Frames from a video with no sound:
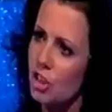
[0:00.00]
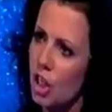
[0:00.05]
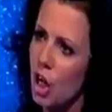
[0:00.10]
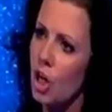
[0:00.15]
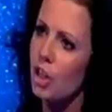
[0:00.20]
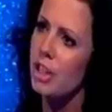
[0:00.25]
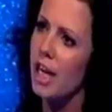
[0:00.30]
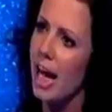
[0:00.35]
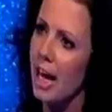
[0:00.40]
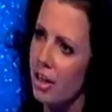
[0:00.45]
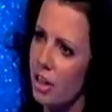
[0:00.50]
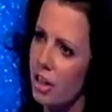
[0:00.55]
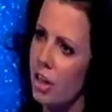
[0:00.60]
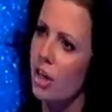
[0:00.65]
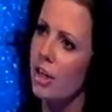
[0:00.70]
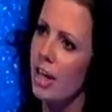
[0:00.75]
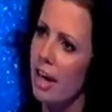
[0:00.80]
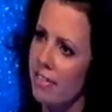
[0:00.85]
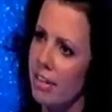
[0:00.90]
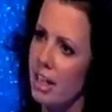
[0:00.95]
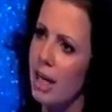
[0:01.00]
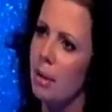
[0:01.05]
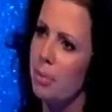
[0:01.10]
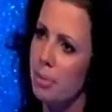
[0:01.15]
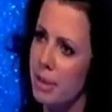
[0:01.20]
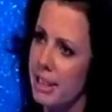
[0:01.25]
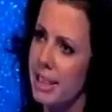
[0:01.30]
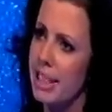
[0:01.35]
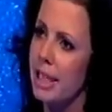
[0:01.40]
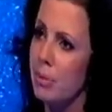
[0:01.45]
slow down and go and have a
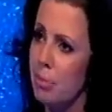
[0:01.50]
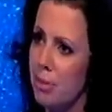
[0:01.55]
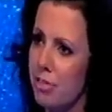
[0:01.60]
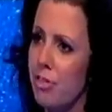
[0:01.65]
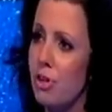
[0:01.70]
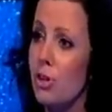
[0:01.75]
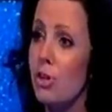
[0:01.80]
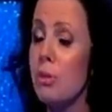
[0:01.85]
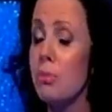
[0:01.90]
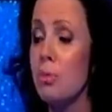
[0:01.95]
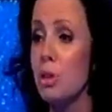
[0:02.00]
cup of tea before the